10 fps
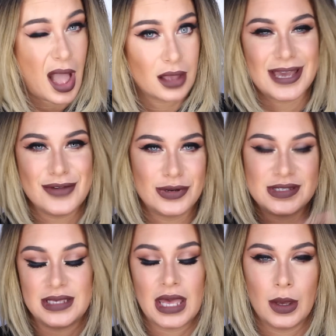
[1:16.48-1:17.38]
So if you want
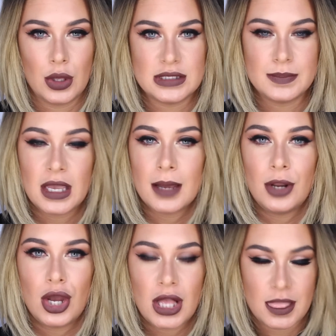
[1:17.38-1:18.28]
to see how I got this makeup
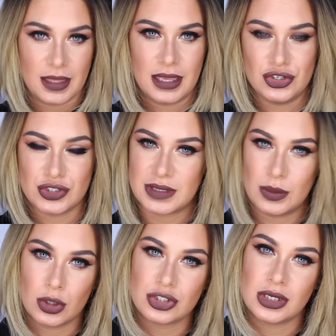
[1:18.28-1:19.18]
look, then just
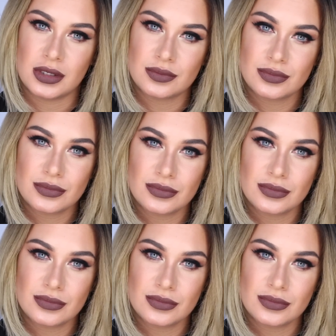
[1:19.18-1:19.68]
keep watching.